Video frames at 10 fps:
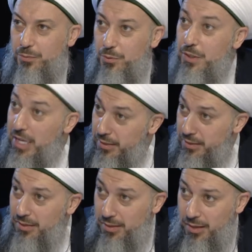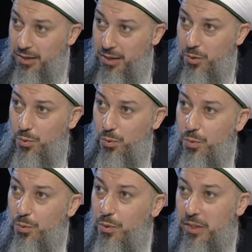Yes.
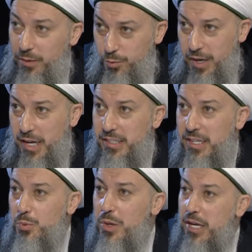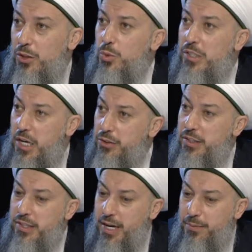When I said we can do it 100
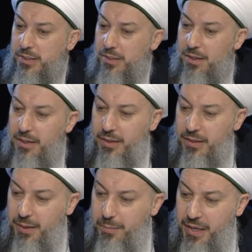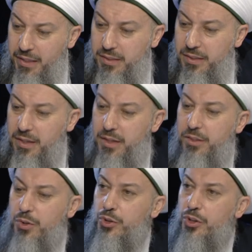times, the beads is
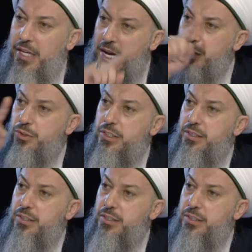usually 100